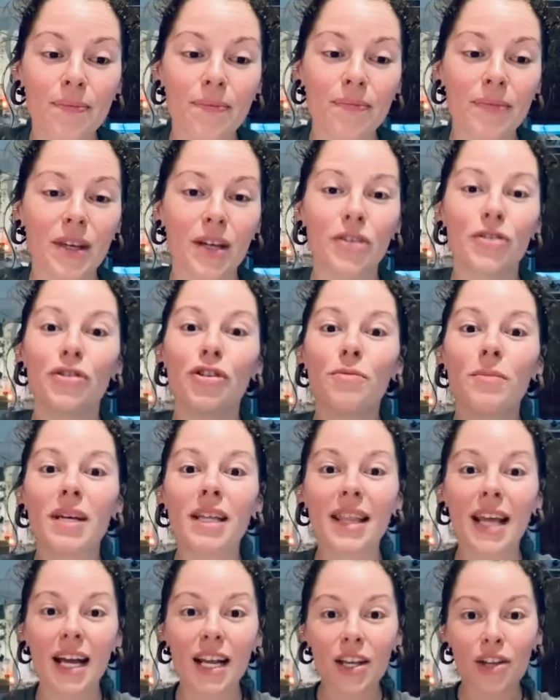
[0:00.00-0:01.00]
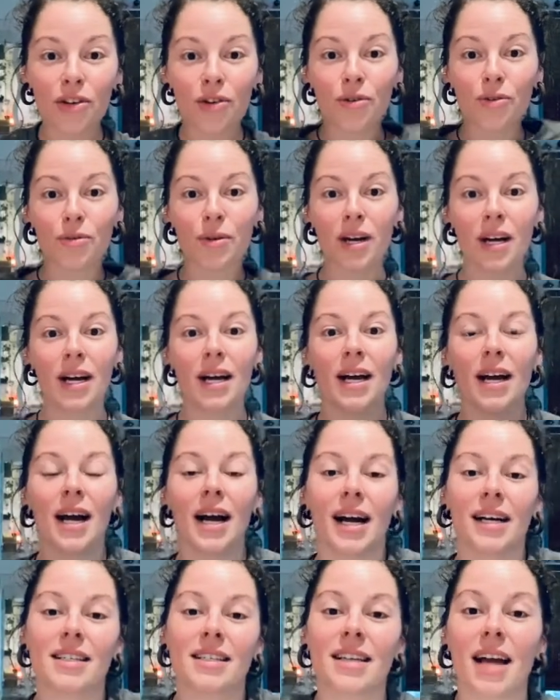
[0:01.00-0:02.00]
Assuming that you are
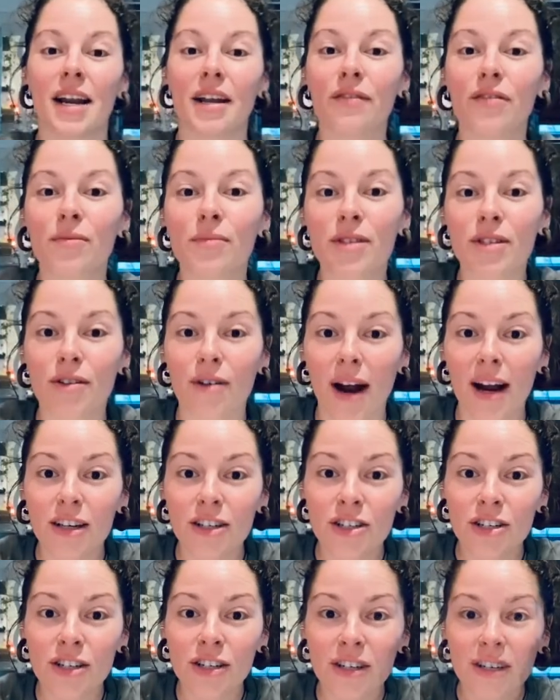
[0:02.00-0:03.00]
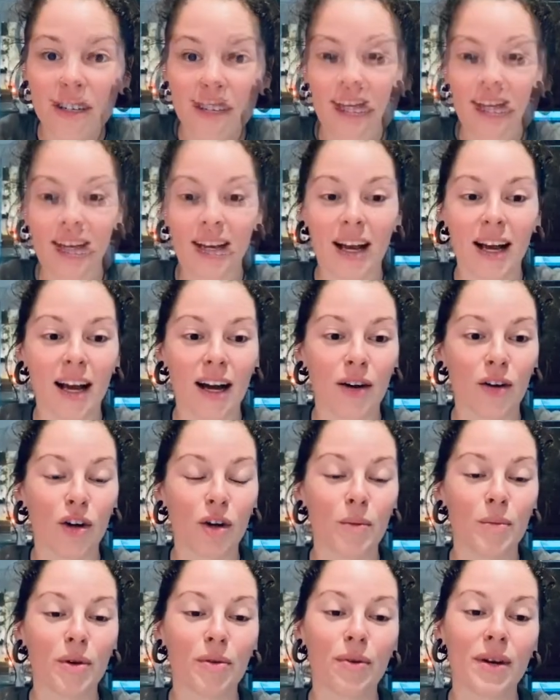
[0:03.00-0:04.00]
starting from scratch, I'm going to
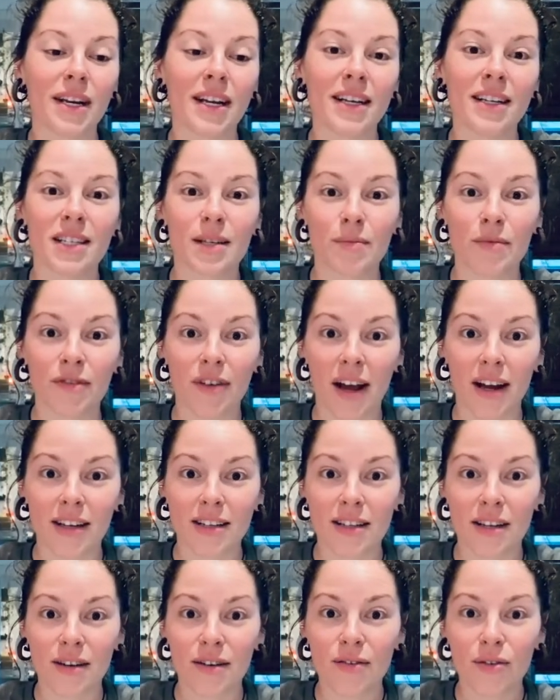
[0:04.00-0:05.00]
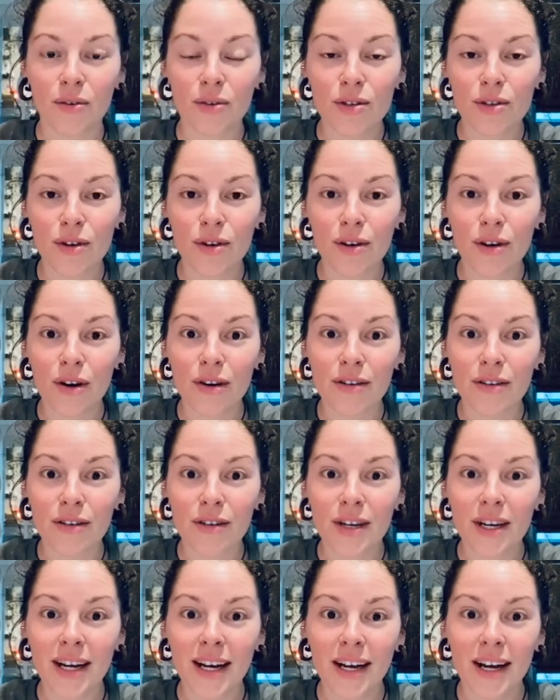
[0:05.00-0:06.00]
be reading some facts that I've also gotten
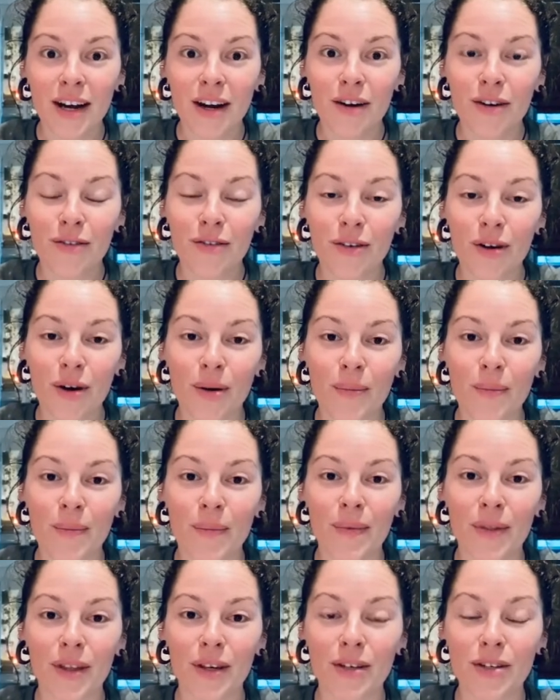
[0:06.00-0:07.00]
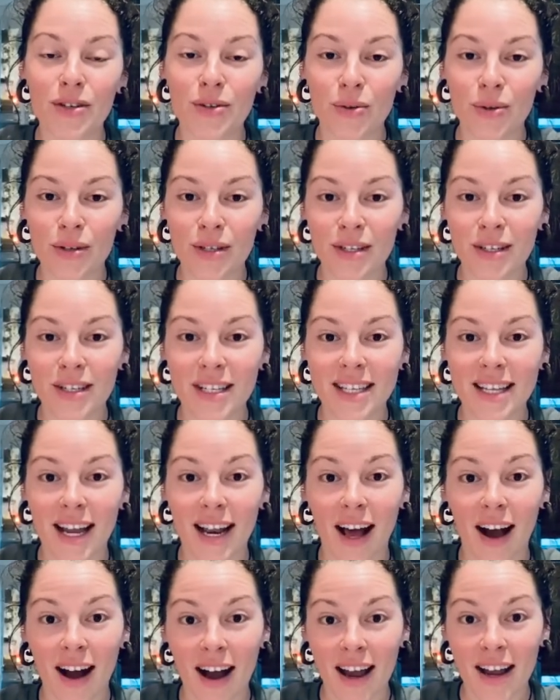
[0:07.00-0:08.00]
from the sources that
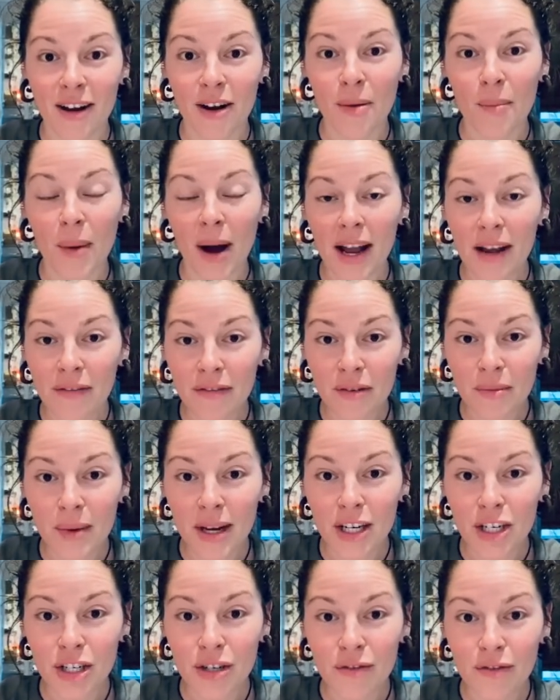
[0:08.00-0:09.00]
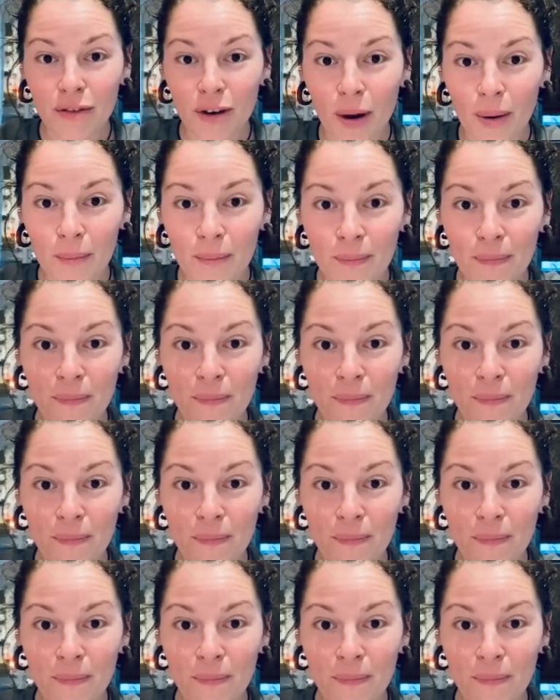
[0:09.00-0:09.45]
I got my information from.